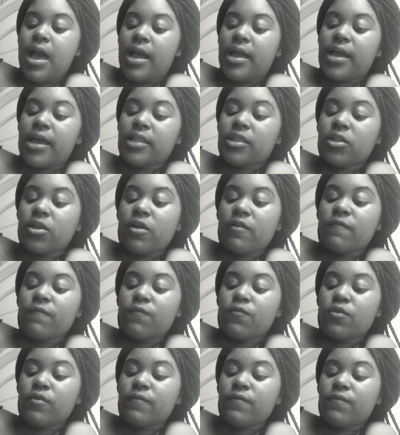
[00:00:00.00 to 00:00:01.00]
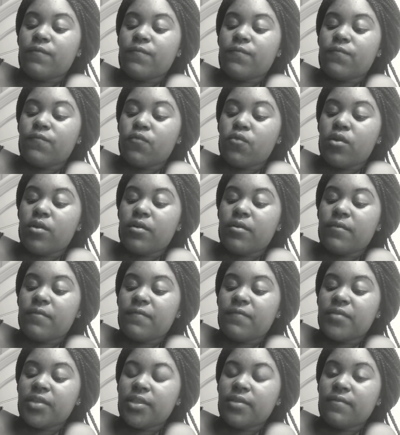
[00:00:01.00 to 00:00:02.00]
I got there at four four
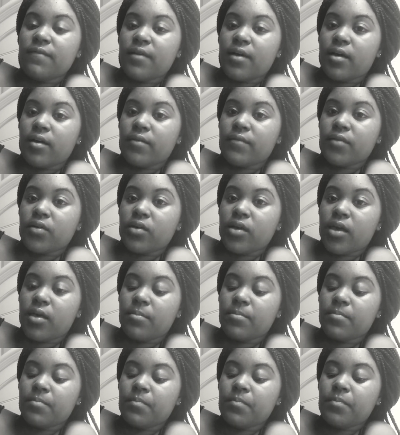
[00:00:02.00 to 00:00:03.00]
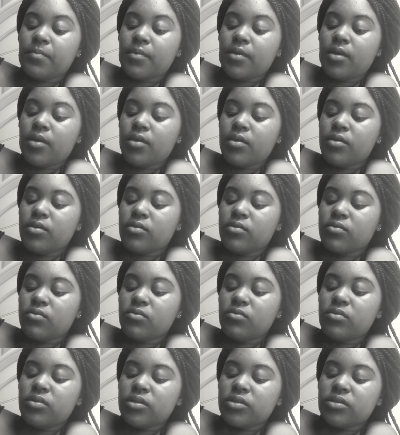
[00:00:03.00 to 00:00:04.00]
fifty five. Okay.
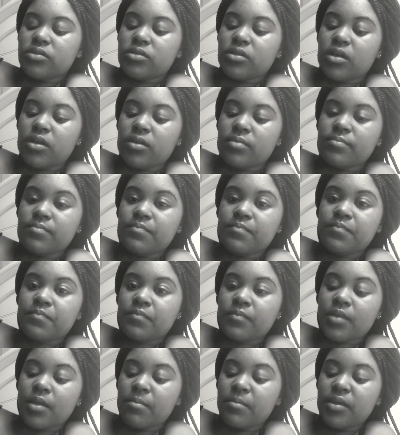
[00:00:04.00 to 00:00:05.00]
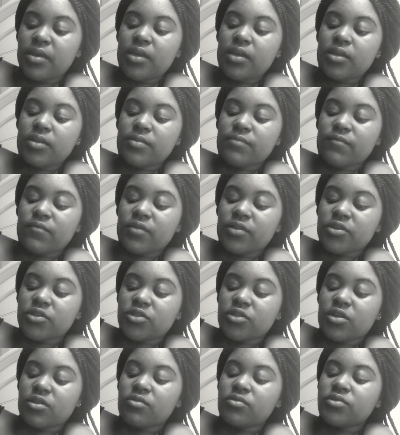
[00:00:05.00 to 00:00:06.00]
Ooh, this is hot. I'm eating
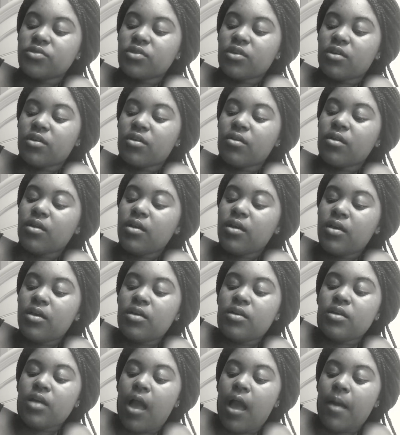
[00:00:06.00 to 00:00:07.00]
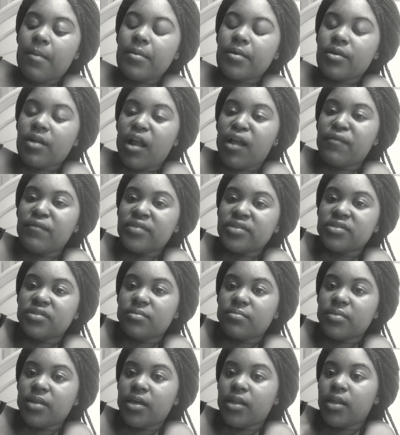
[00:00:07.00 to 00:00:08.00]
French toast, y'all. I've been craving
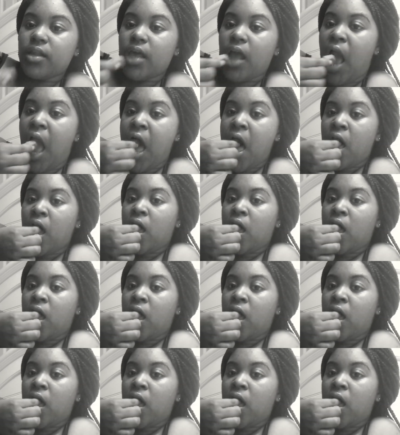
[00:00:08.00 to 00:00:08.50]
some lately.